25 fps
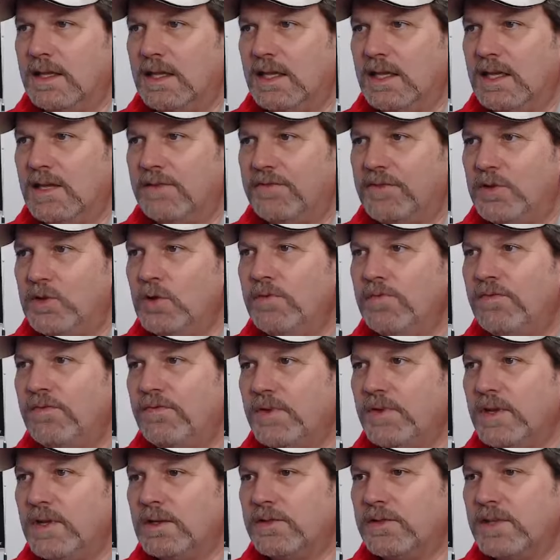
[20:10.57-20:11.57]
if you
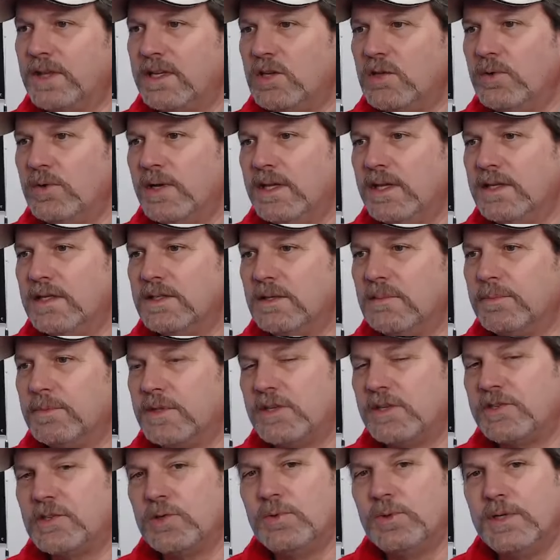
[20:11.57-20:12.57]
feel that you end up
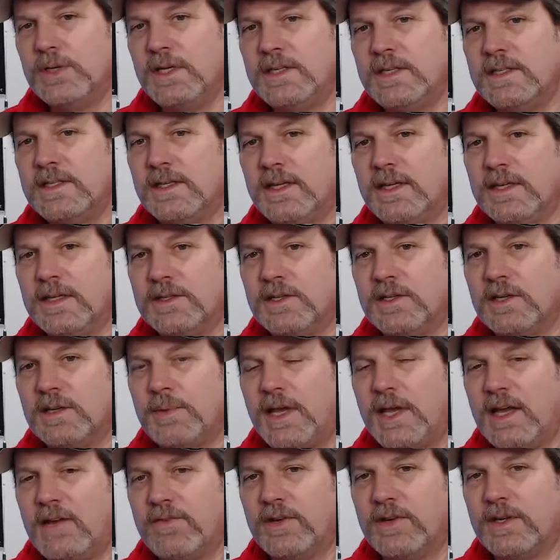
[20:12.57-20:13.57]
that you need to end up
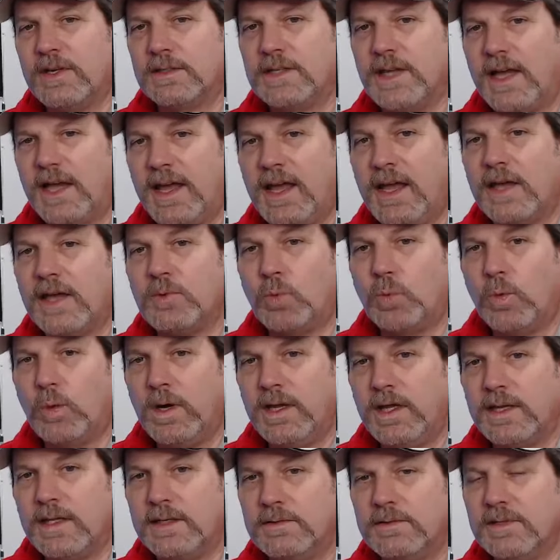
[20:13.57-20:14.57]
having to add
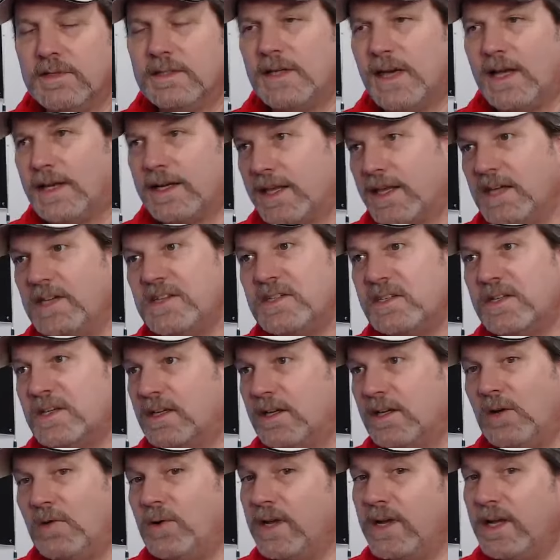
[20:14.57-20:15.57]
weight, then I guess
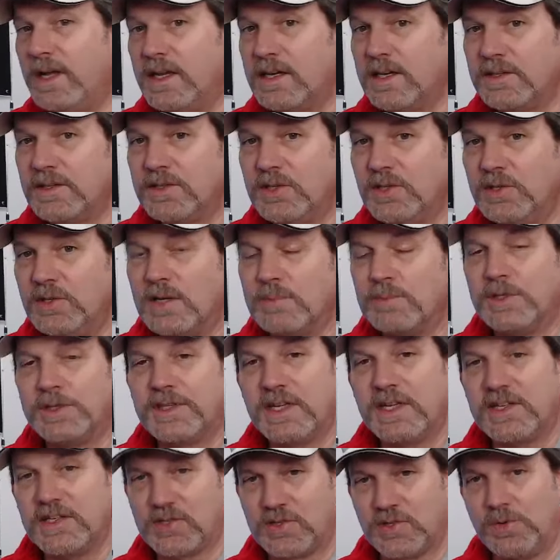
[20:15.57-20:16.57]
go ahead and do it, but
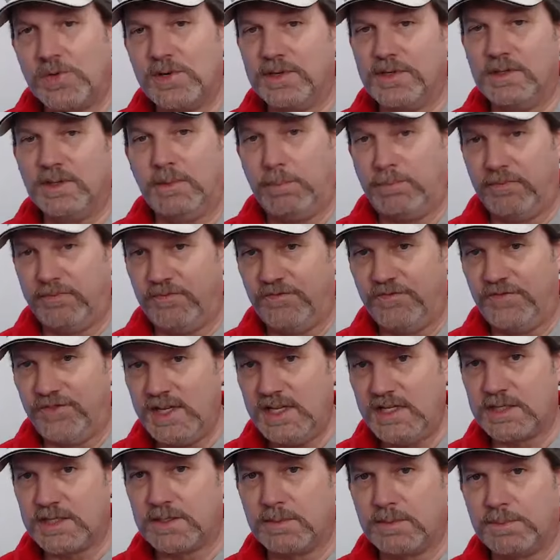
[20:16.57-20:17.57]
that sort of
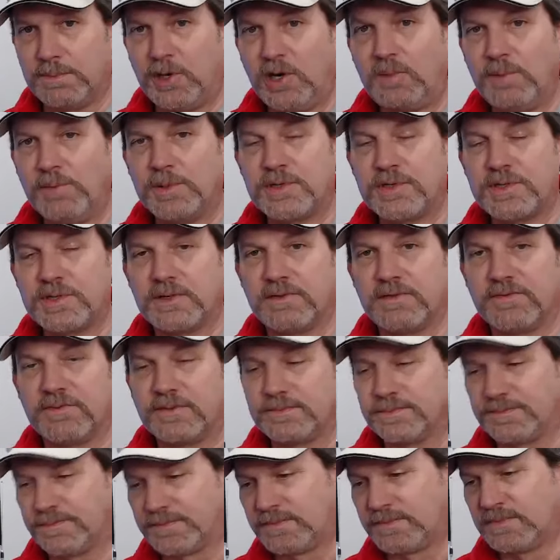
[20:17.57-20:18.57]
defeats the purpose of
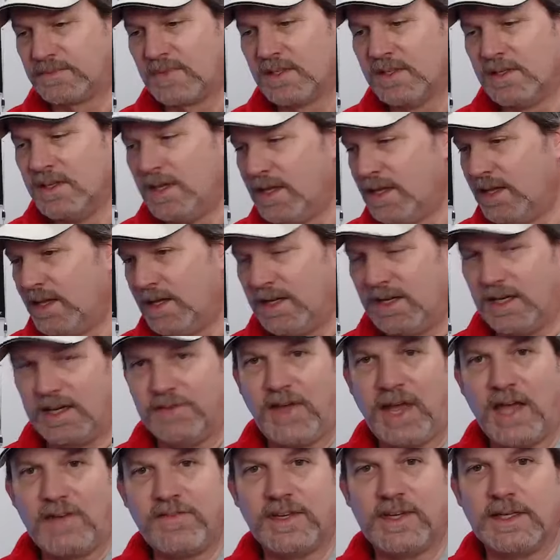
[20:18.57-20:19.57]

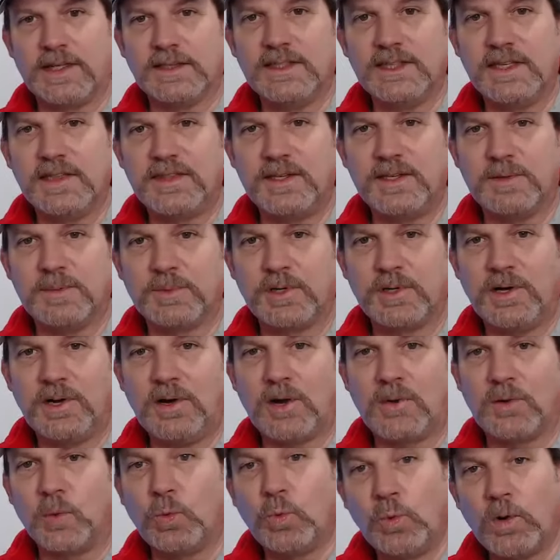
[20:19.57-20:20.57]
having a lithium
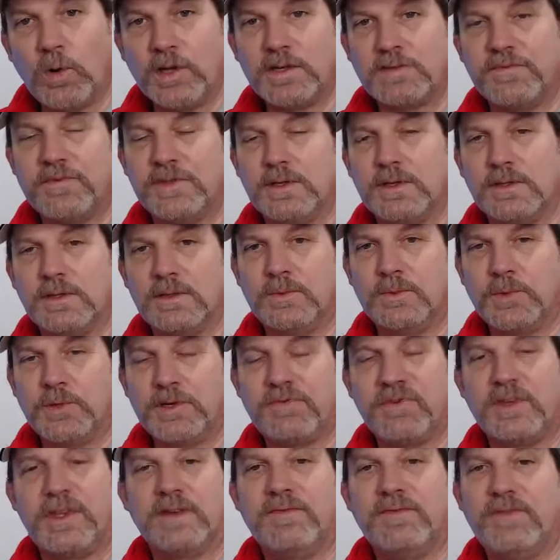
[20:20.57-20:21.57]
cart. One of
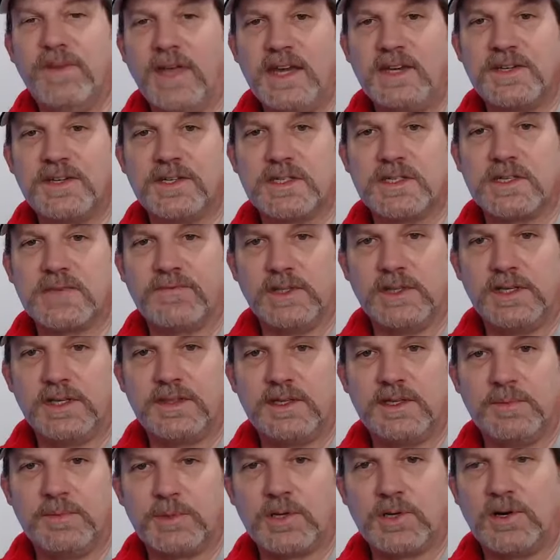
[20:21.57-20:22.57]
the advantages of a
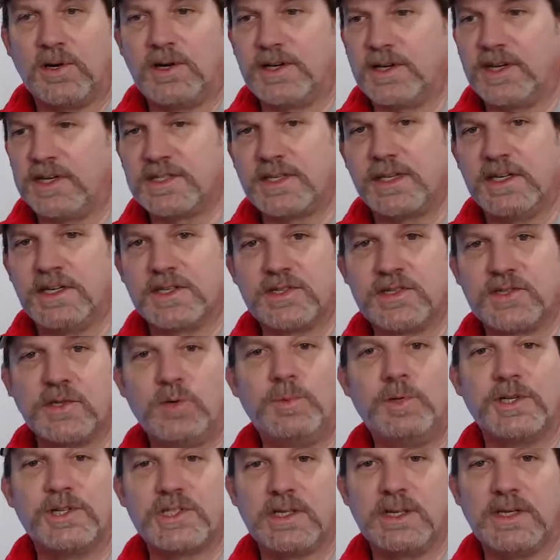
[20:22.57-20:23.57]
lithium cart is that it's so
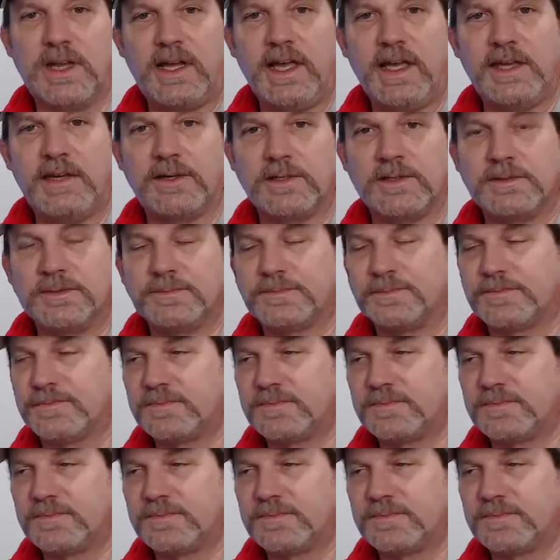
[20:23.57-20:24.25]
much lighter